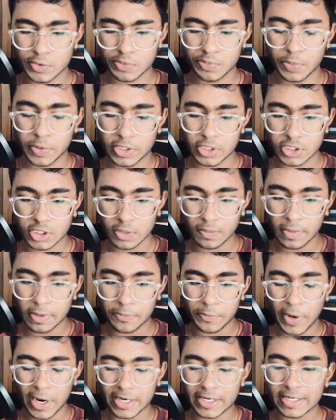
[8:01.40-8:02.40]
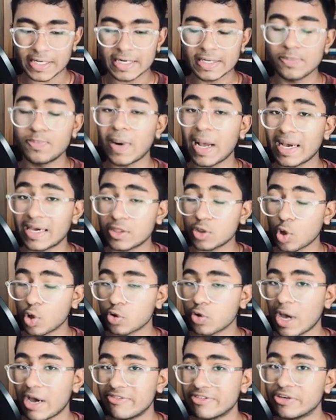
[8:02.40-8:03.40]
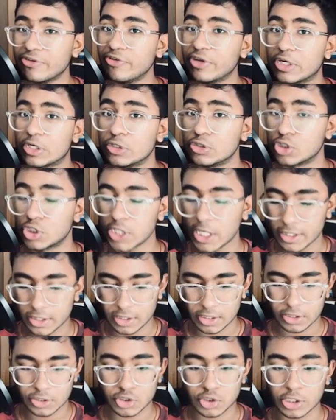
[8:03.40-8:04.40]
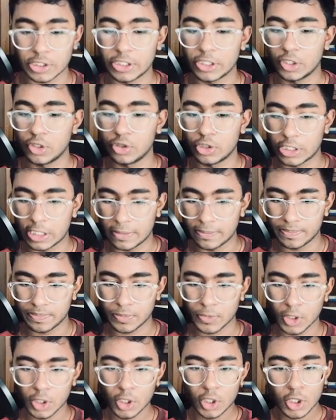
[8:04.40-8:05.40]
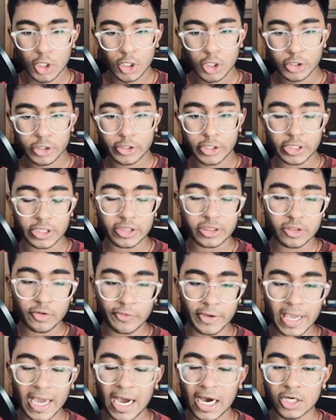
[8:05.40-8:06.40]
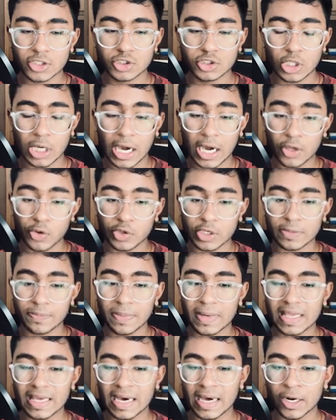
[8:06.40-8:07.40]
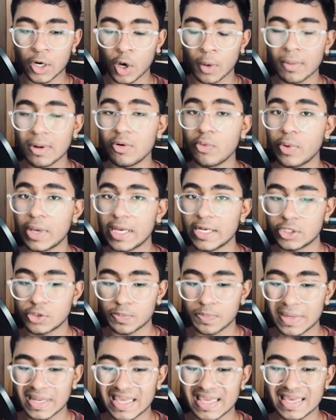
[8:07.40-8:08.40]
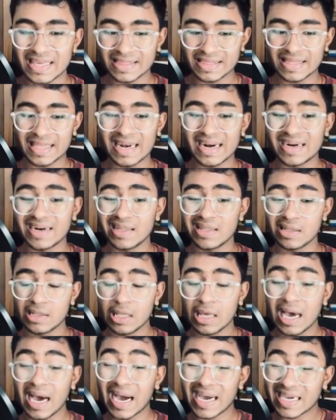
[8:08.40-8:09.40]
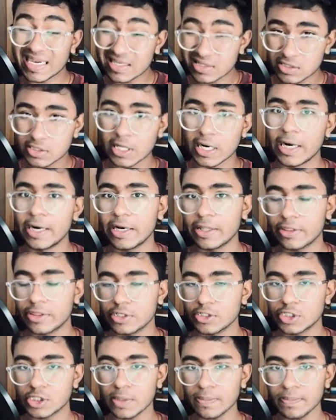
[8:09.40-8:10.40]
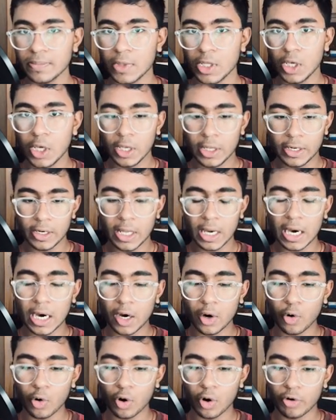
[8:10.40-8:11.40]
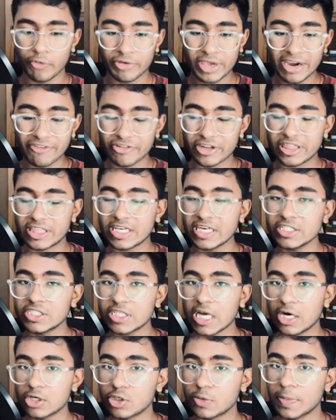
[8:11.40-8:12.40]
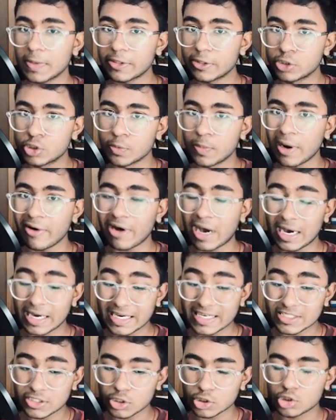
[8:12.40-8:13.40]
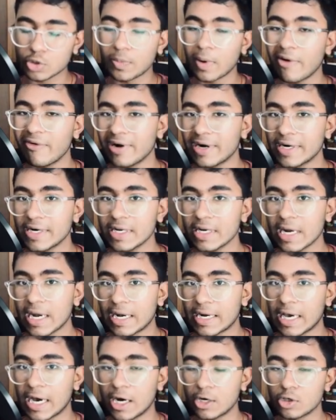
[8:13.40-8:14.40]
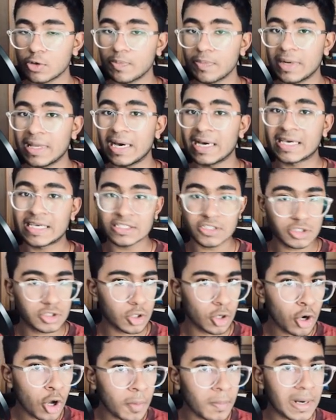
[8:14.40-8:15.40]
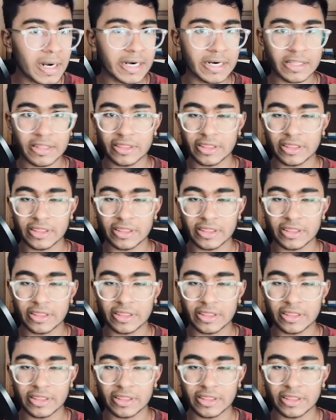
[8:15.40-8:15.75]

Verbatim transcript: position. Practically, black is also having a very good chance to continue the game. So this is the way how to, how you can play a normal way to play the London against the London system. Now we have discussed how to play the Jobava against the Jobava London and how to play against the normal London